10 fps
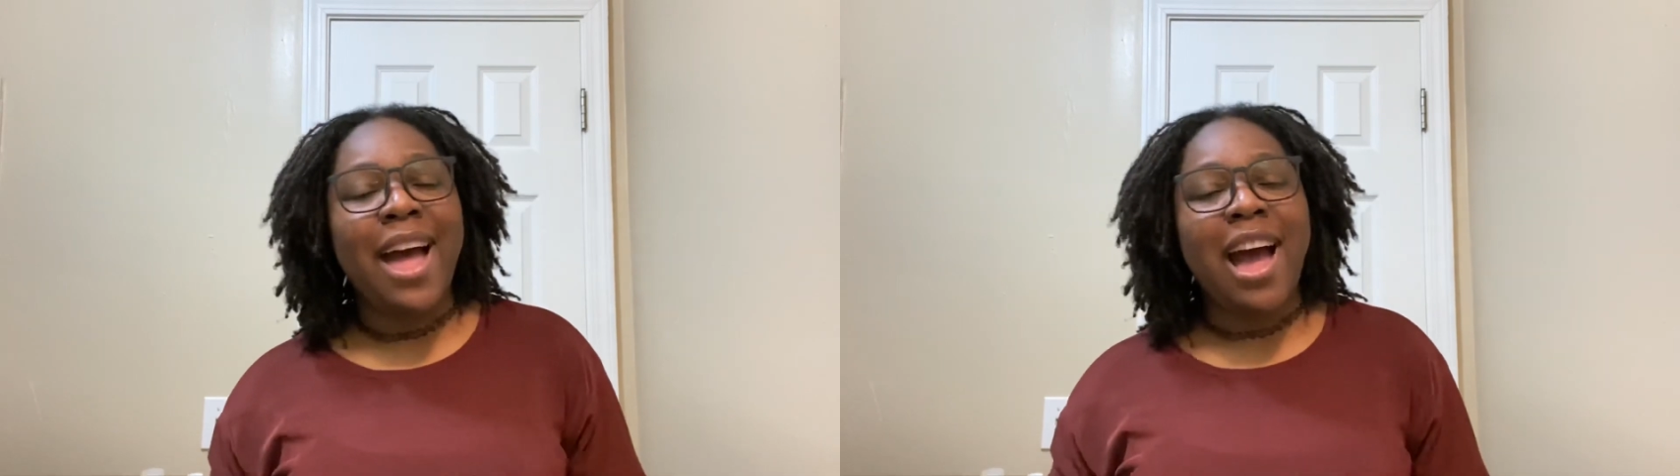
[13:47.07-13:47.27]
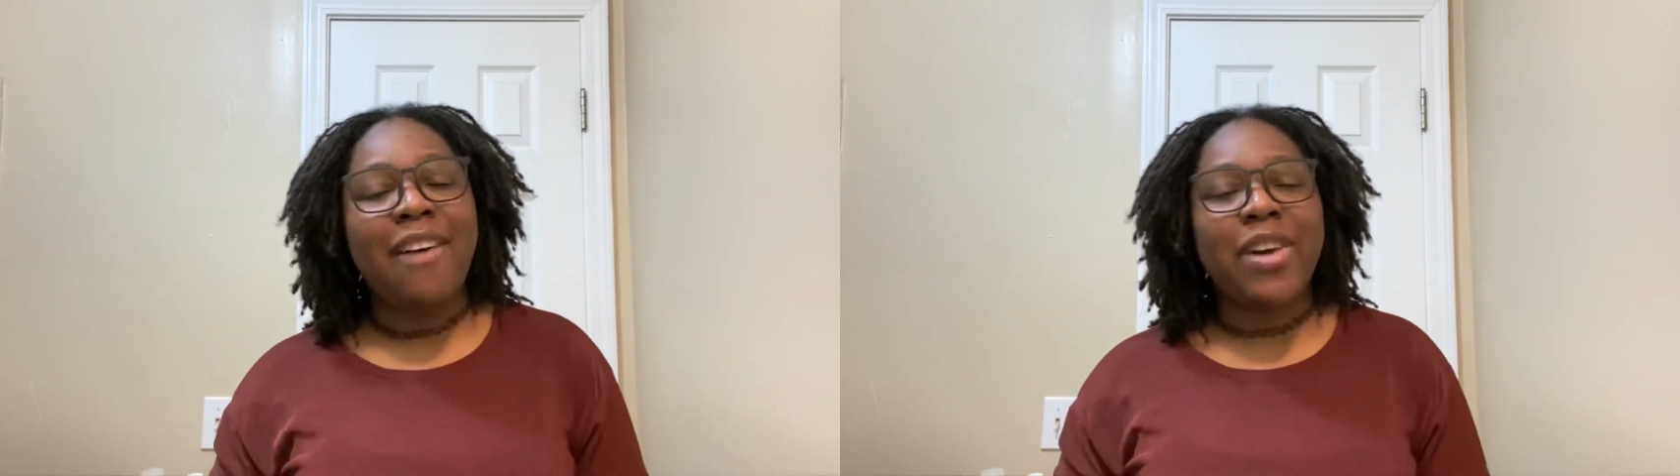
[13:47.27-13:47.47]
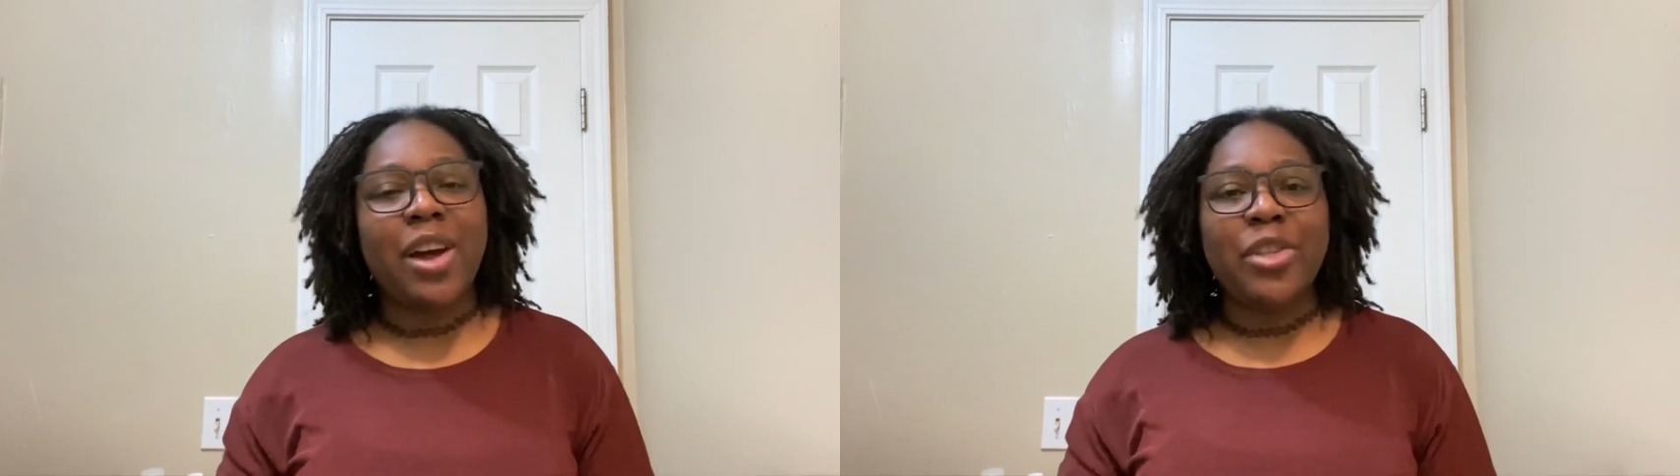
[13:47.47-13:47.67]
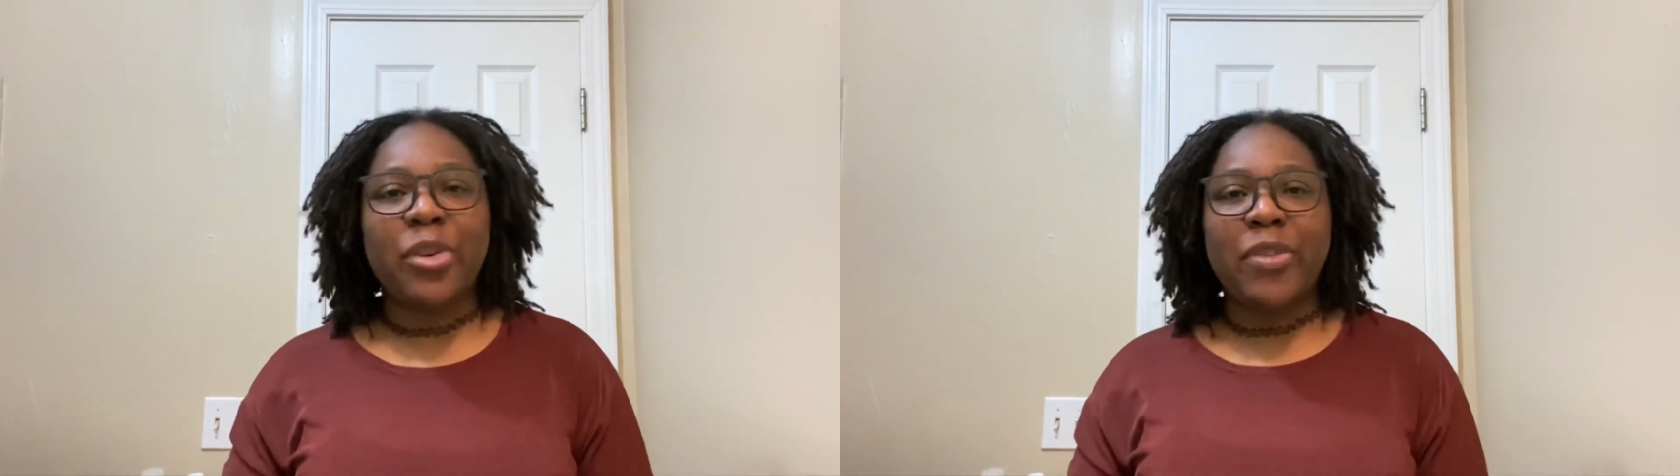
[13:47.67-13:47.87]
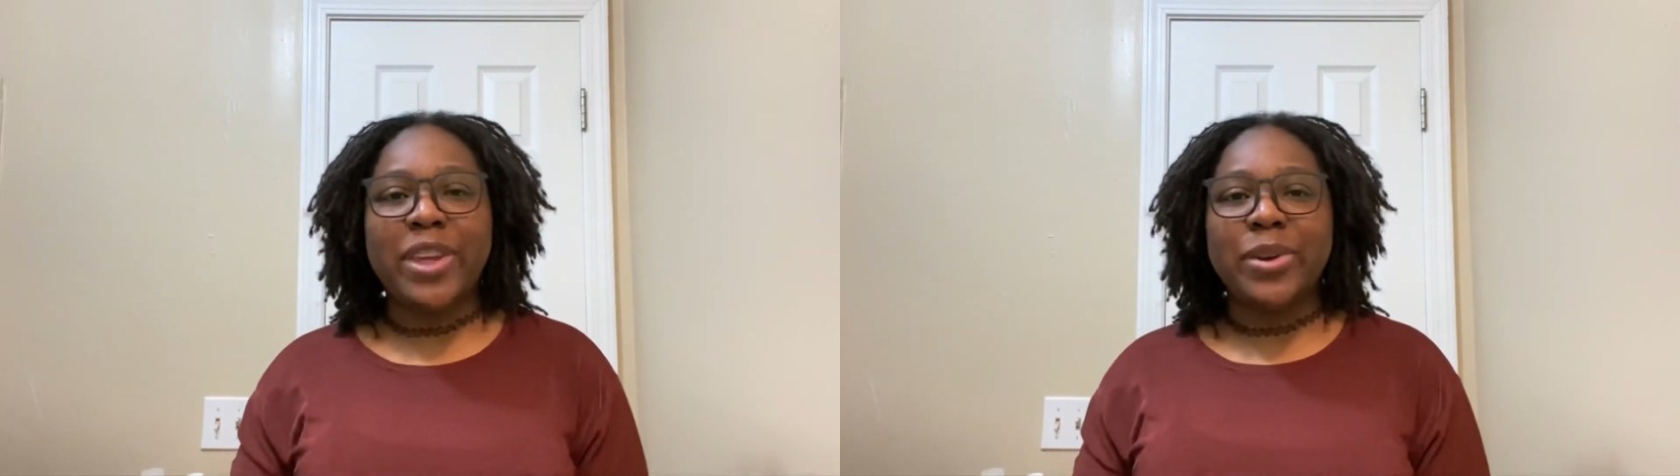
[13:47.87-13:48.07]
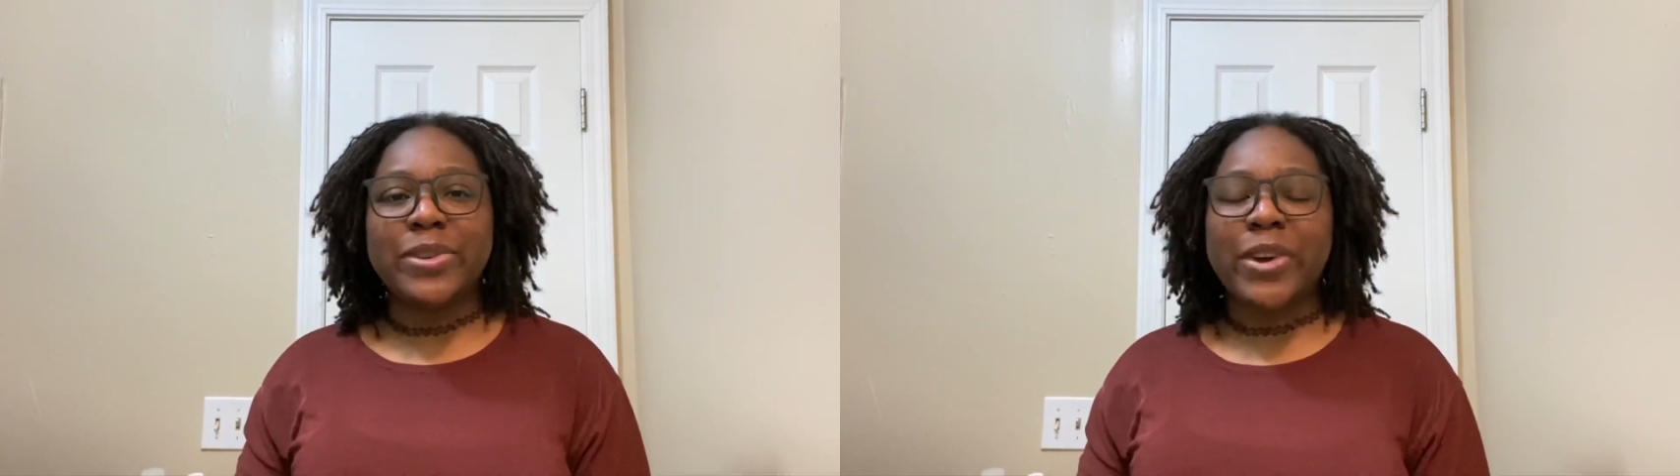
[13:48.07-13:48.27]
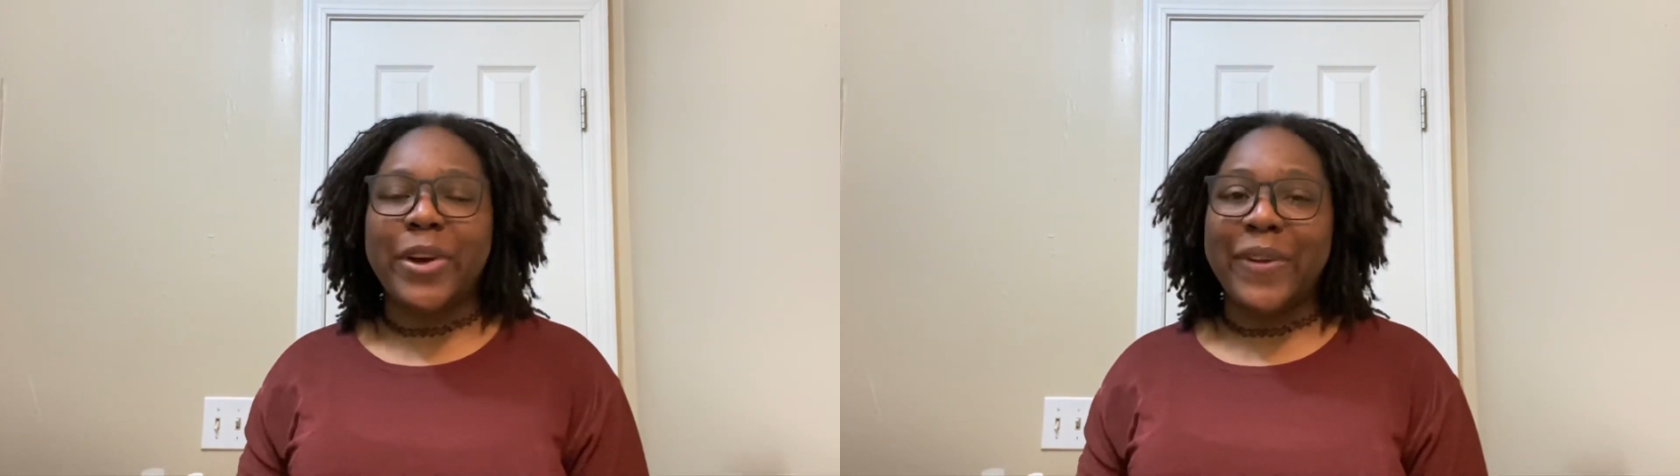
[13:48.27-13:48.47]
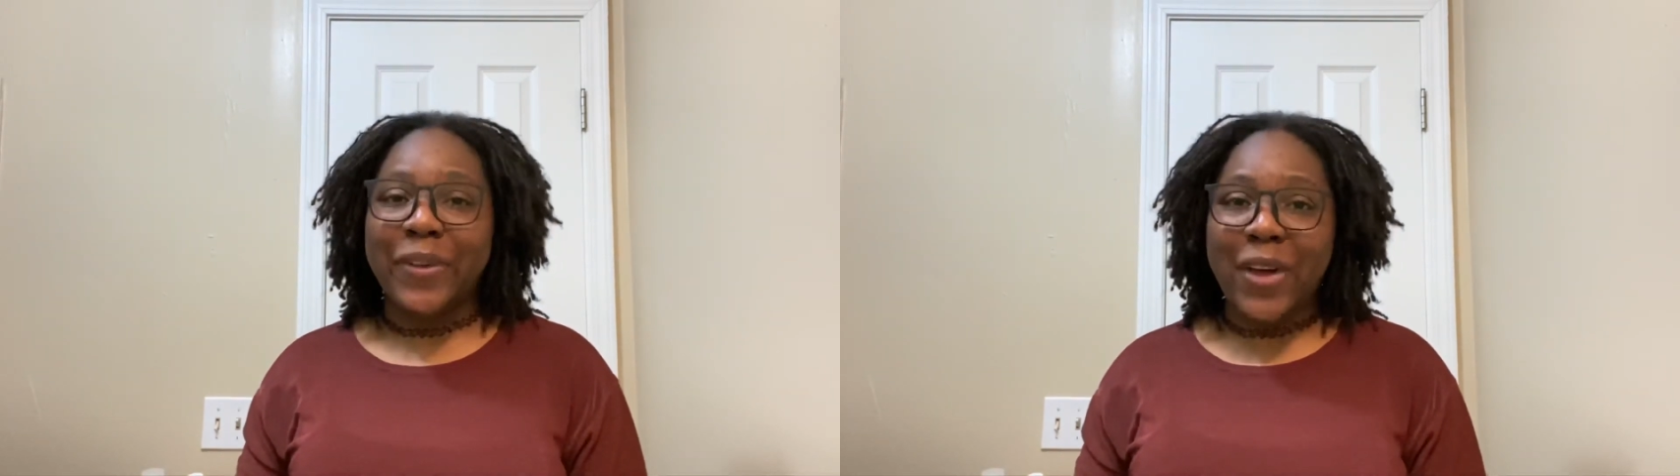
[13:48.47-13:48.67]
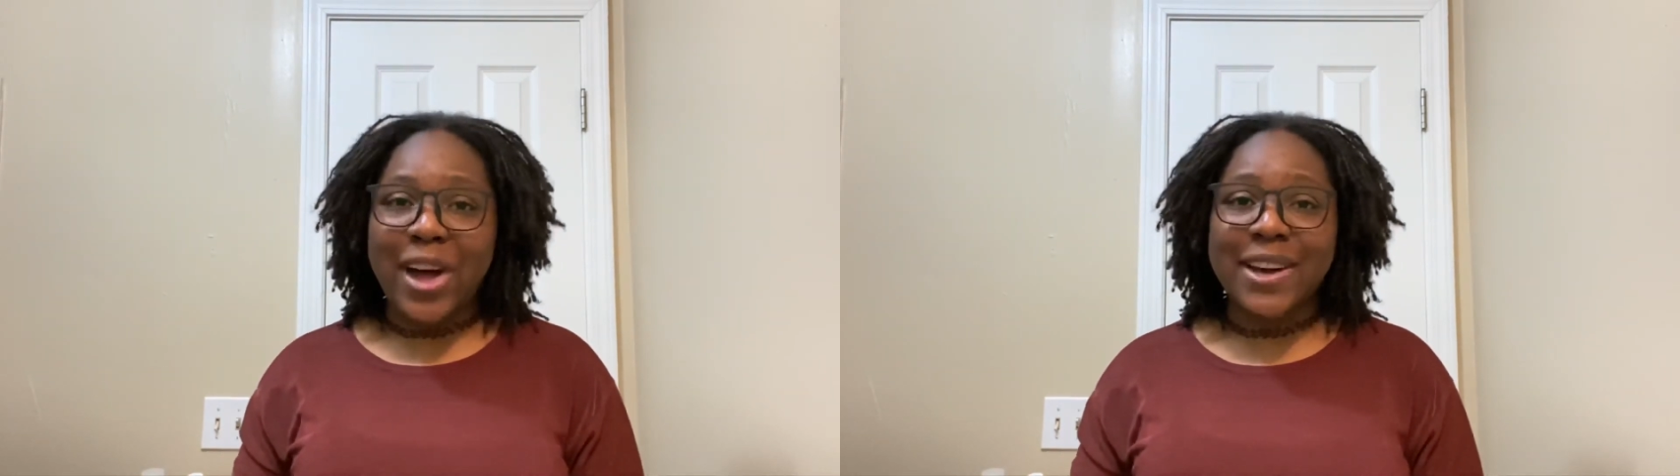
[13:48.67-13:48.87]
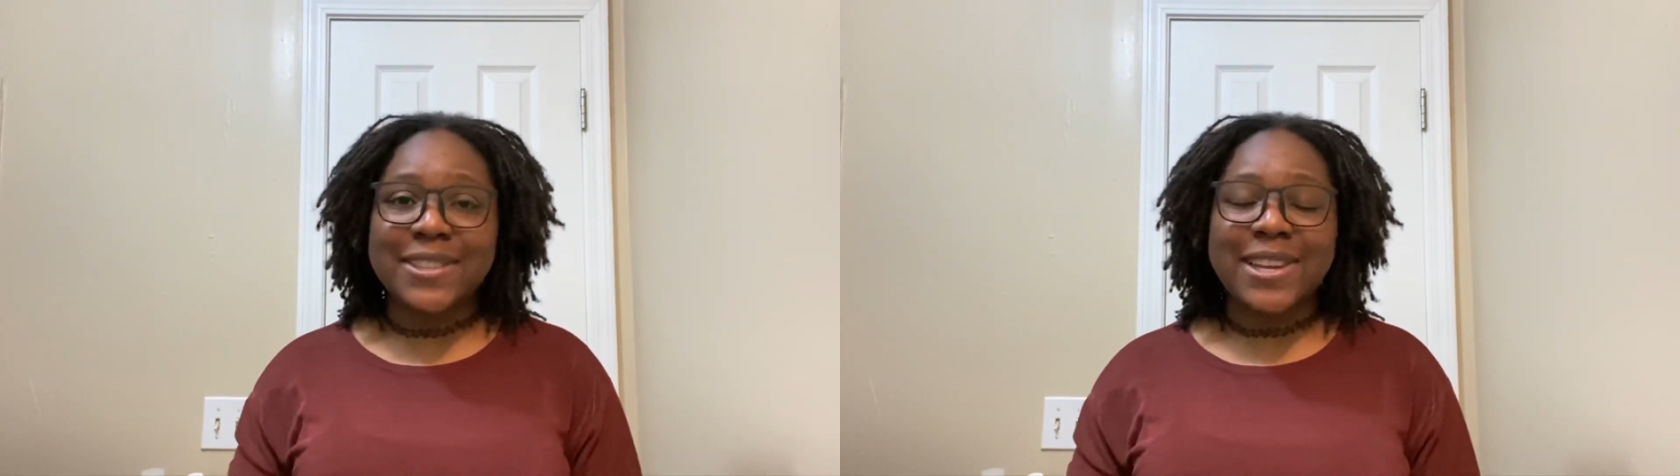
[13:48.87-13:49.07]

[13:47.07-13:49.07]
I've got other videos on locks